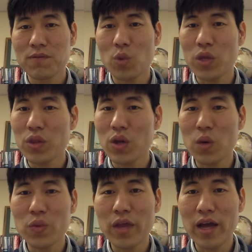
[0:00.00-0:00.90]
We
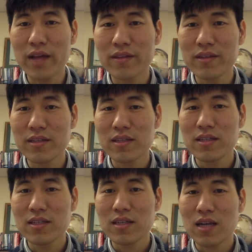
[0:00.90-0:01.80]
know that
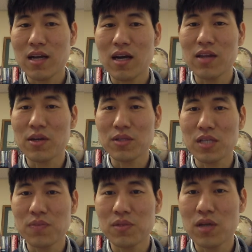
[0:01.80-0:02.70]
God
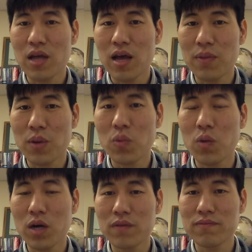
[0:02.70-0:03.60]
accepts
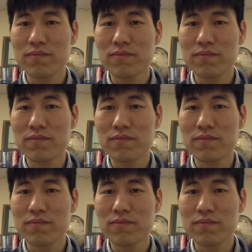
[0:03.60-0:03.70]
everyone,